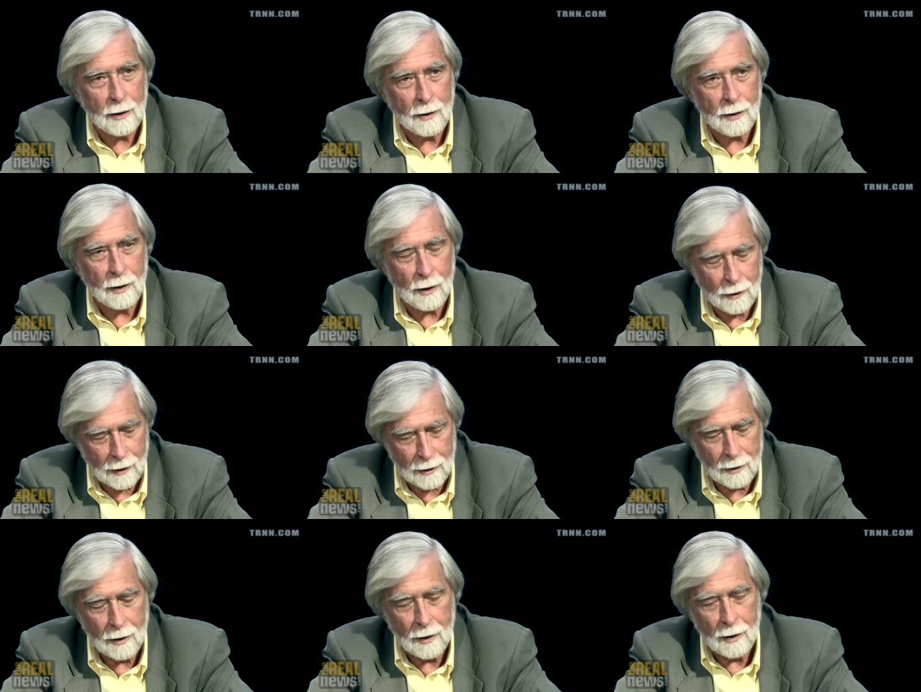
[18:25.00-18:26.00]
Wallace. Okay,
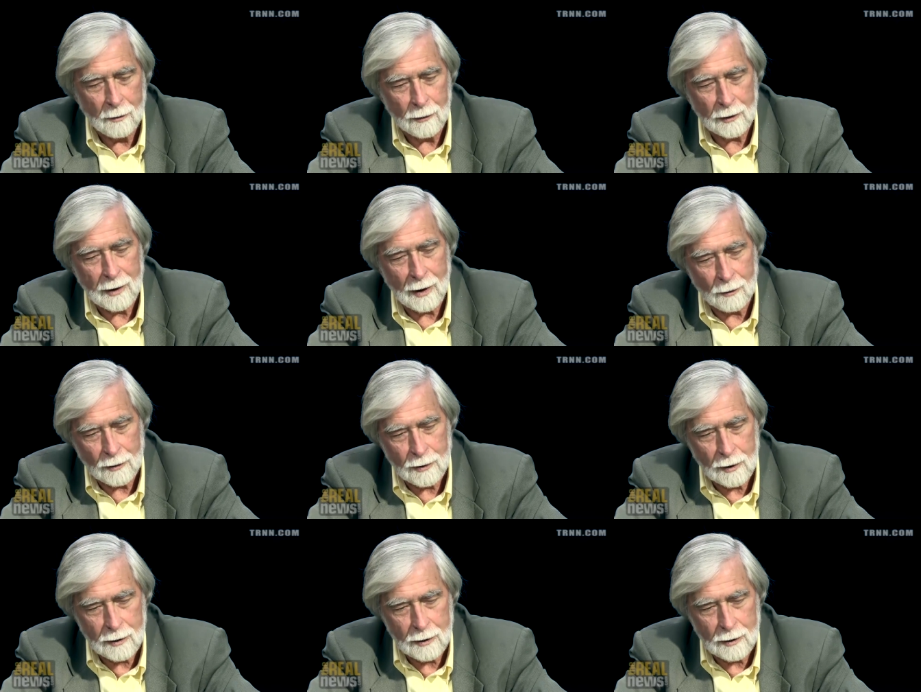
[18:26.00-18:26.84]
but that was a